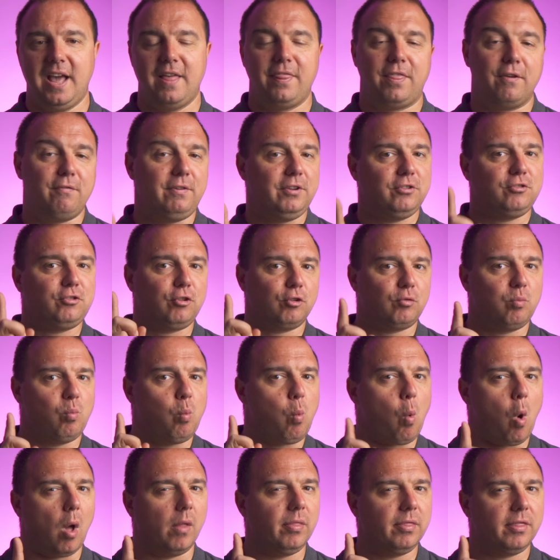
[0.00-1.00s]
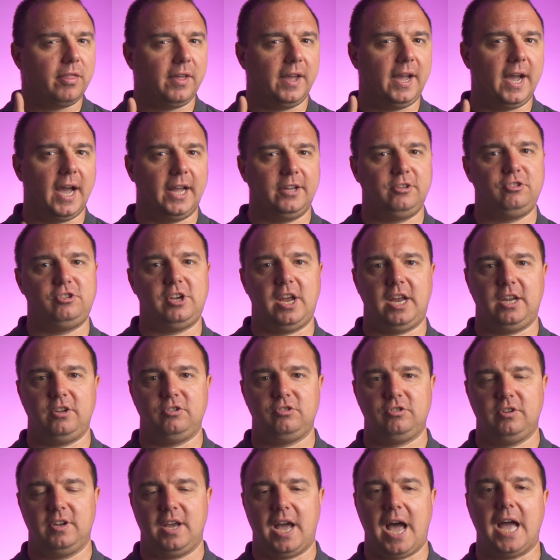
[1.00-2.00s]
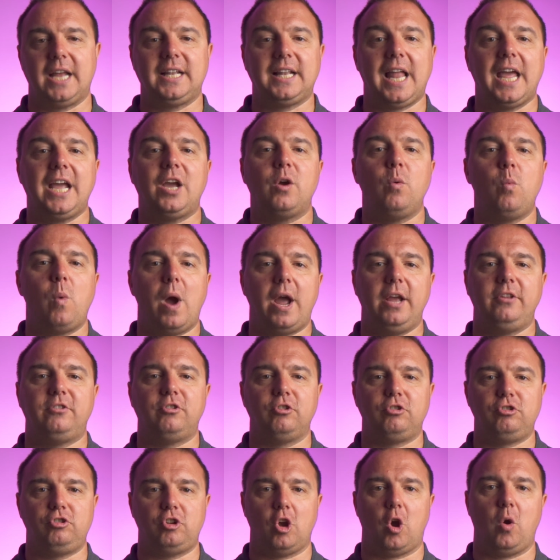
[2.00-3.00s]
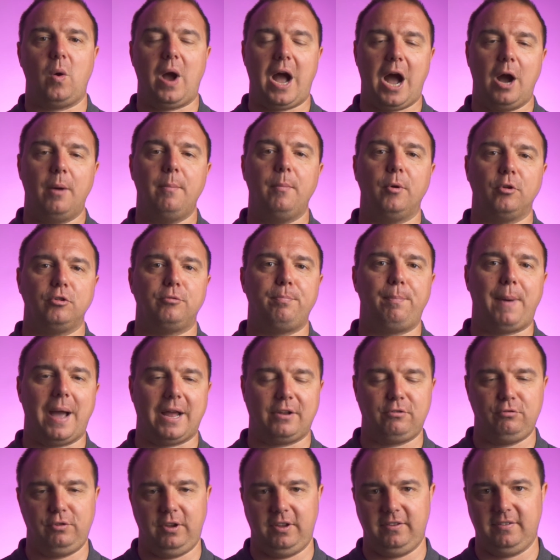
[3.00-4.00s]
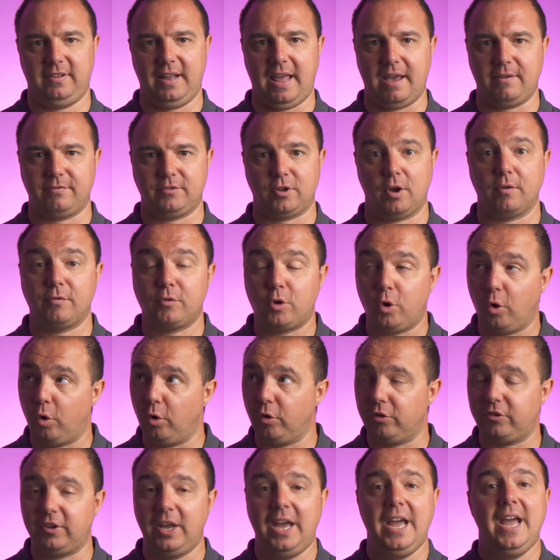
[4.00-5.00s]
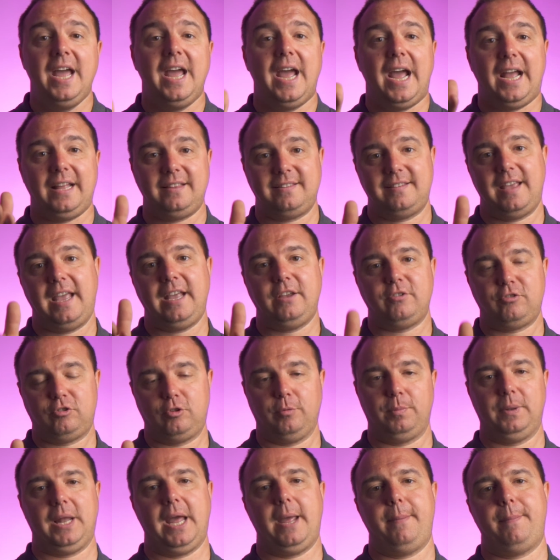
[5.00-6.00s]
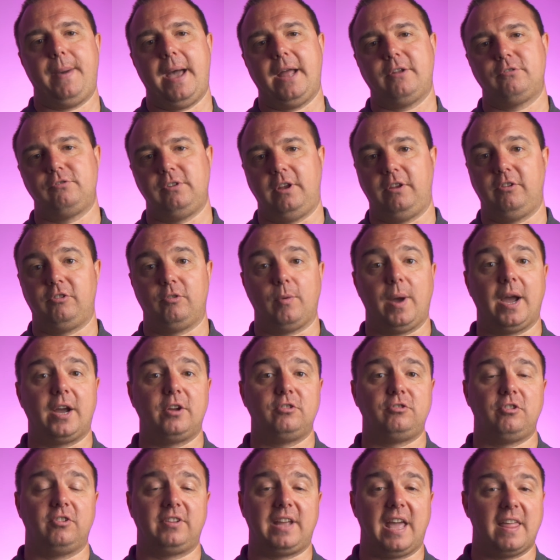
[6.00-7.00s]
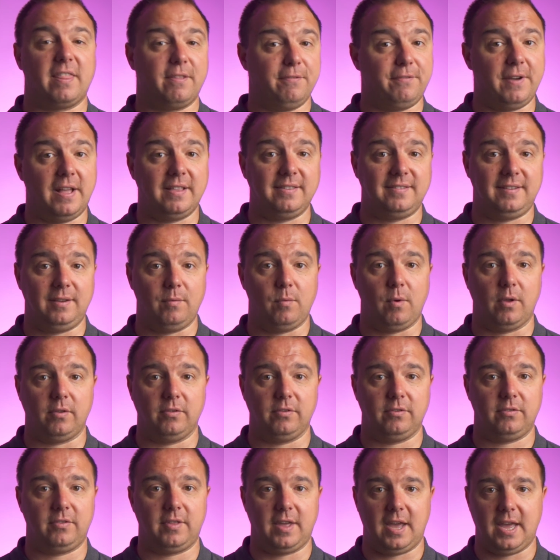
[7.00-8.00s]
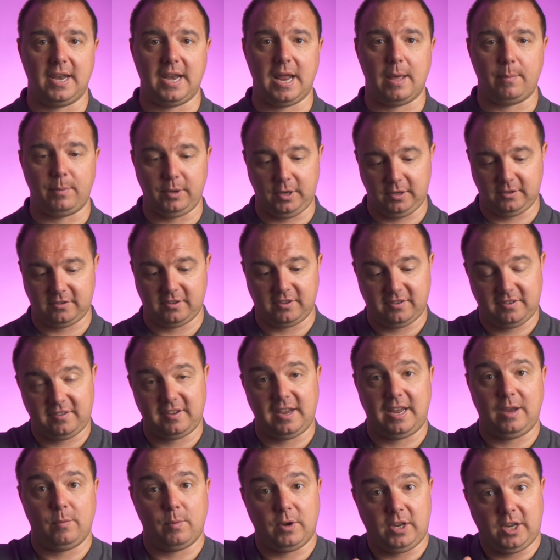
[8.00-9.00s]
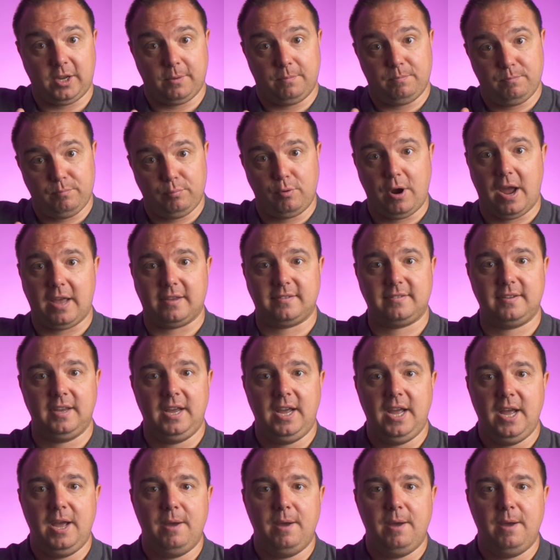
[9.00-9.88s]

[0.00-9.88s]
There is just one thing I'd change. I'd like a way to show how much battery is left. Of course, it takes AA batteries, so I could just get the fancy ones that enable you to see when you press.